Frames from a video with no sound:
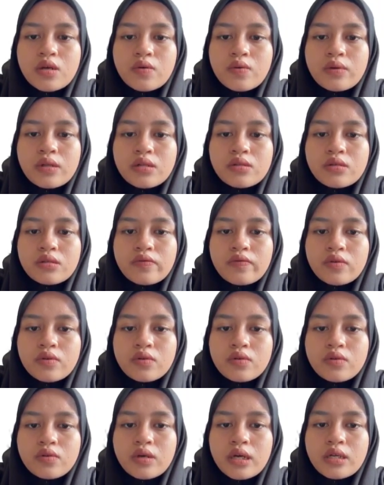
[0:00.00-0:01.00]
will not
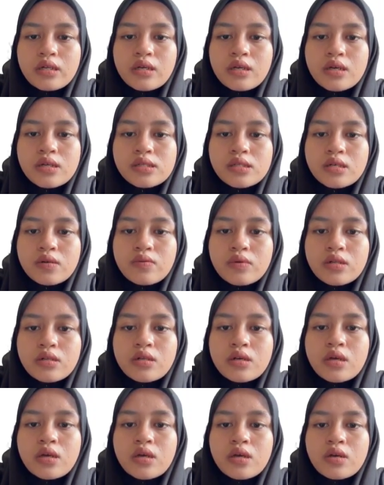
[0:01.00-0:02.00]
follow and ASEA
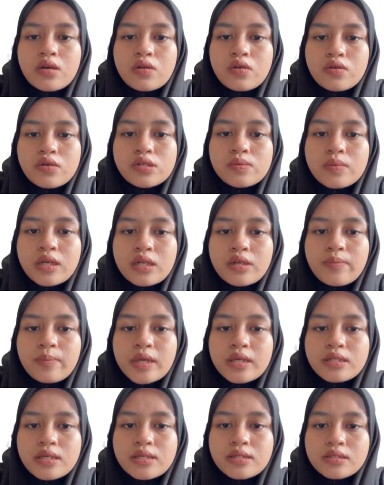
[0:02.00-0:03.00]
will lose many
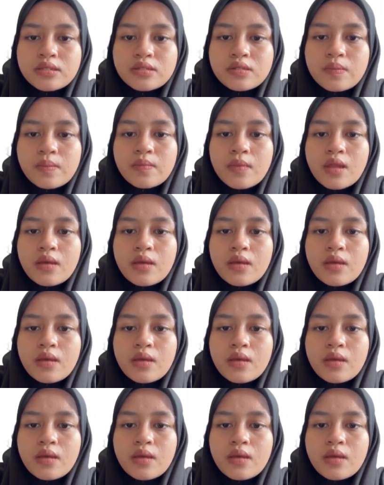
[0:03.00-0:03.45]
passengers.